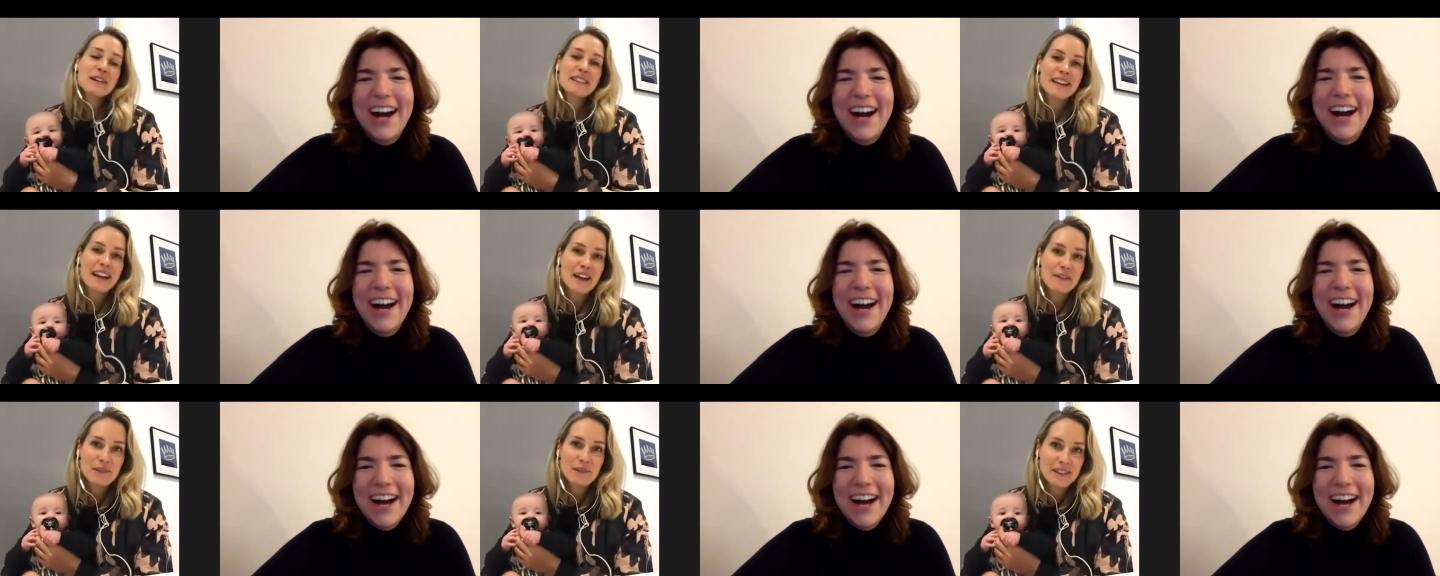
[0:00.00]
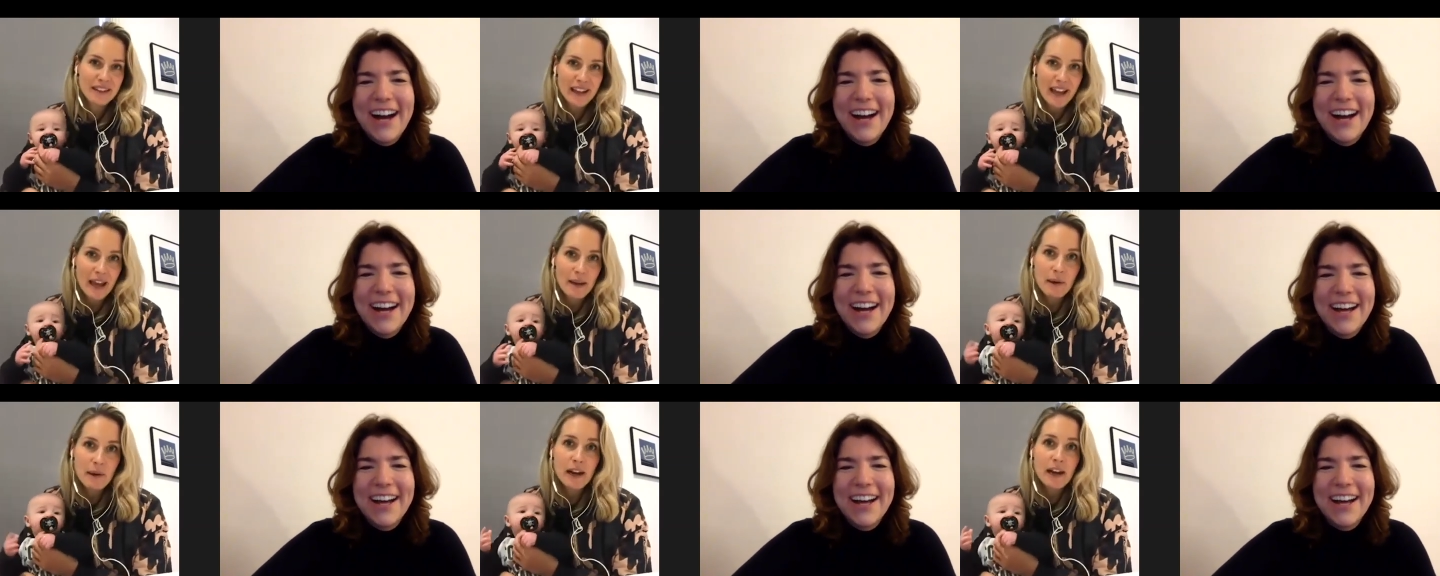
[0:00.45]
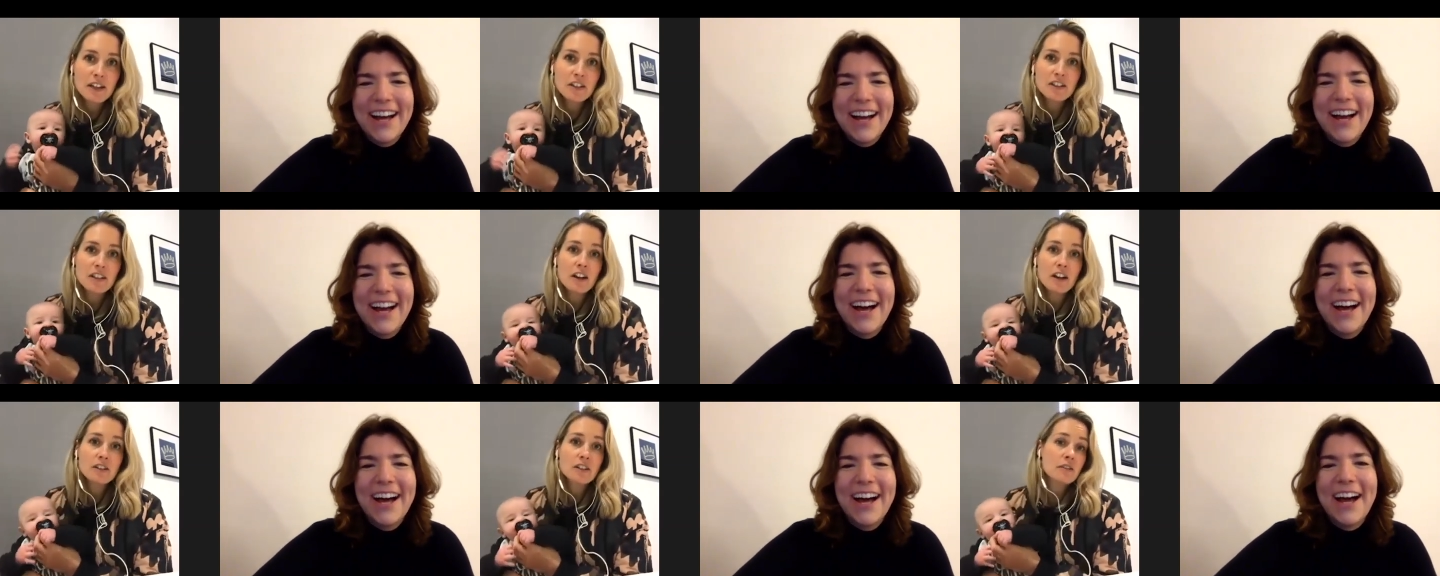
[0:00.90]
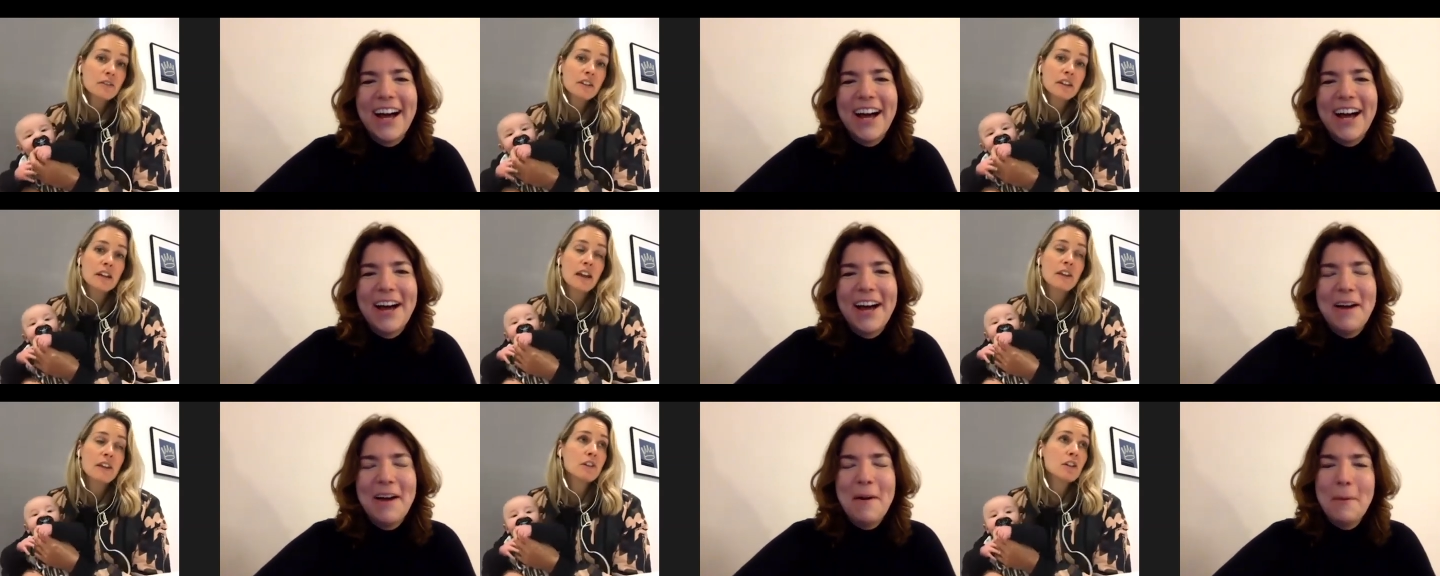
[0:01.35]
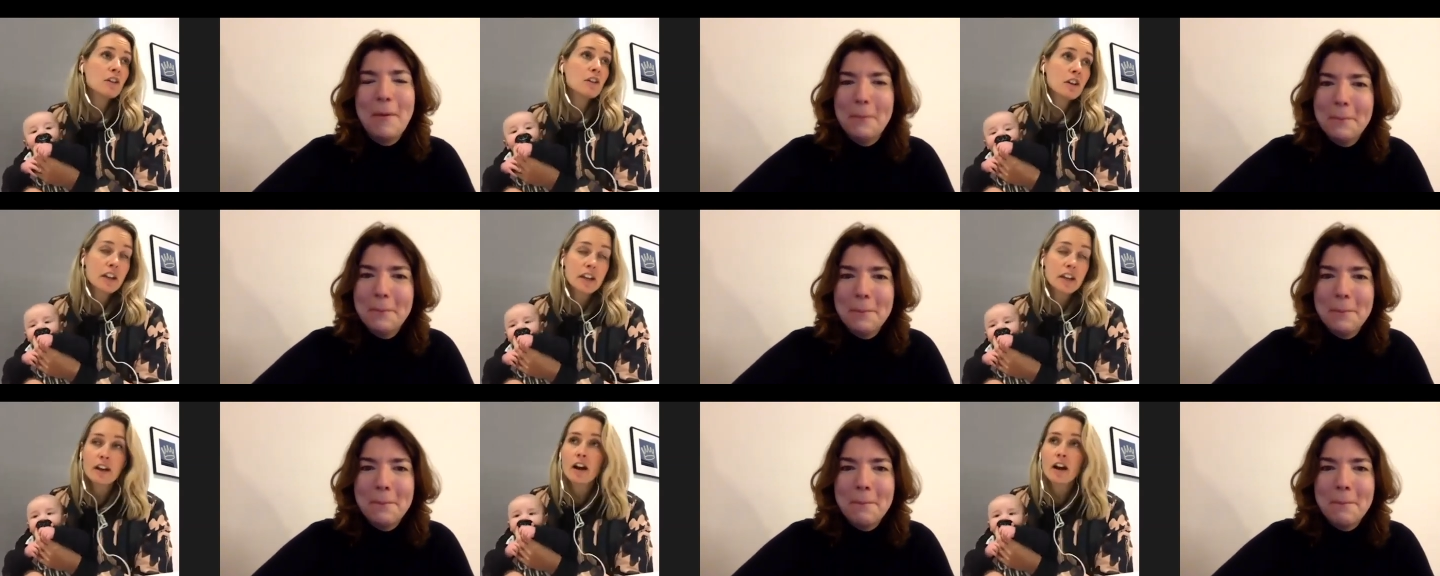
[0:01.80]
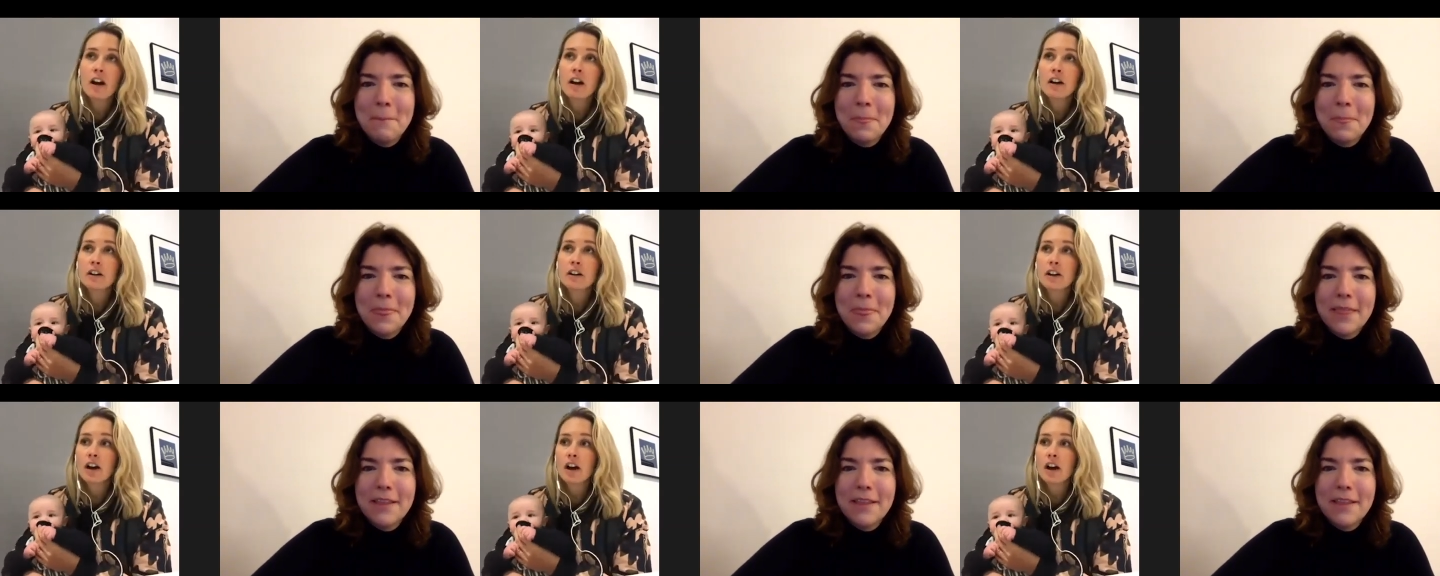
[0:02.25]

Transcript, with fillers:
Speaker 1: game, win the game. And actually, I don't think if you're looking at our,